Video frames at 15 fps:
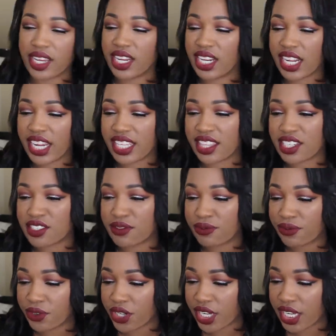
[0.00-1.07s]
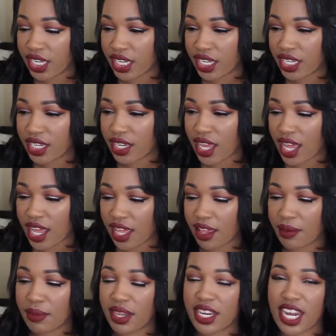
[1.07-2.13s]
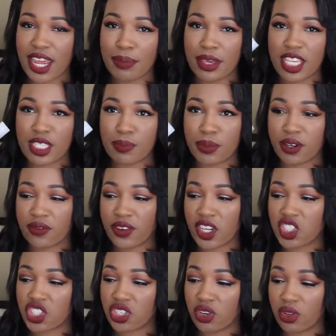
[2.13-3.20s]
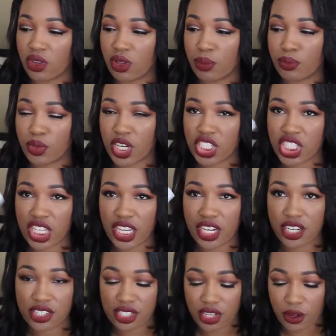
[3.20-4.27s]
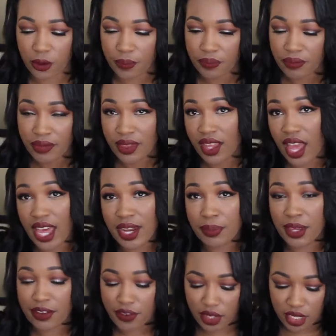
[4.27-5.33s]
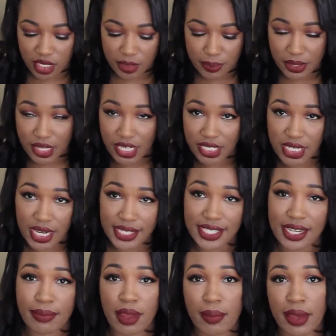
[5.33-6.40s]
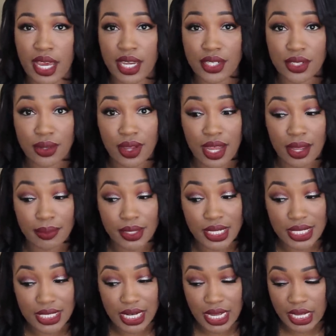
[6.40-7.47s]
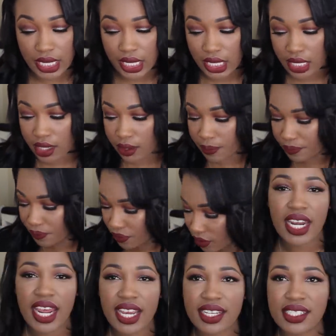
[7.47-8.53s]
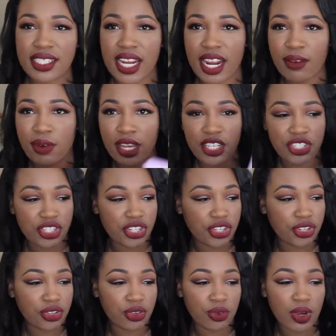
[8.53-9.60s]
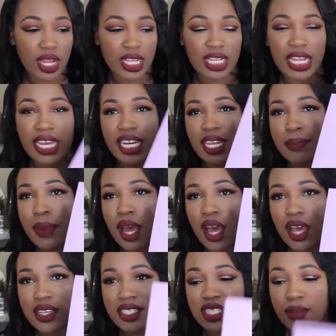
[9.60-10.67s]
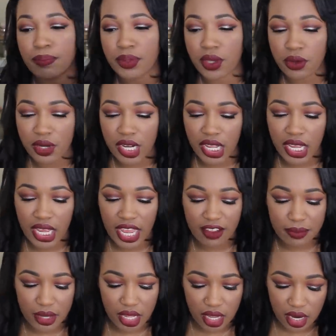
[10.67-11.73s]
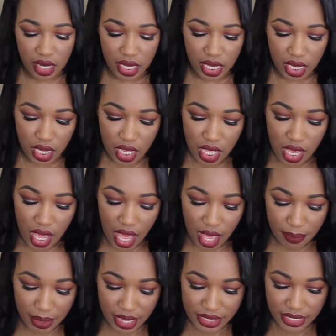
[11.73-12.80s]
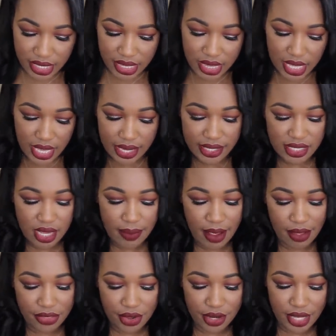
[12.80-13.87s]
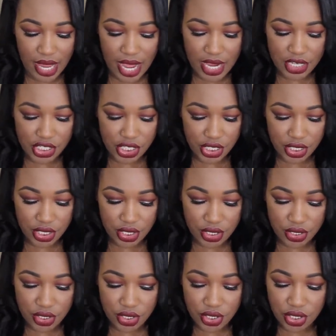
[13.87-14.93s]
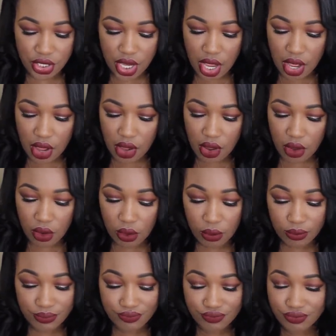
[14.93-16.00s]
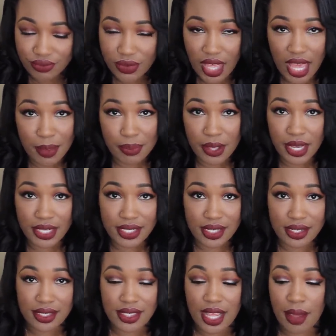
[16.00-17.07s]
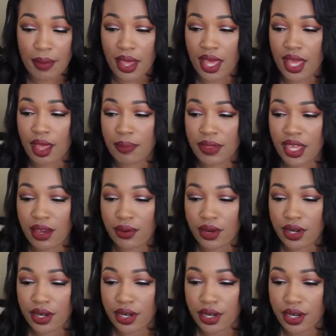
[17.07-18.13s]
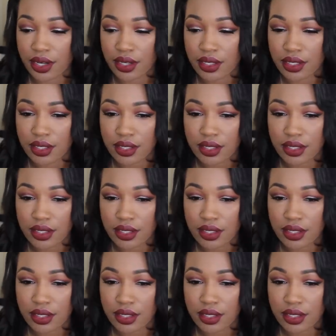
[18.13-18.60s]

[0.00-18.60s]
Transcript: in like this free um, Naimie's professional brush cleaner. So I didn't pay for this, but they tossed it in my bag, so I'm gonna take it. Next, I went to Lady Moss Beauty. I've been hearing amazing things about their lashes. So I picked some up. They were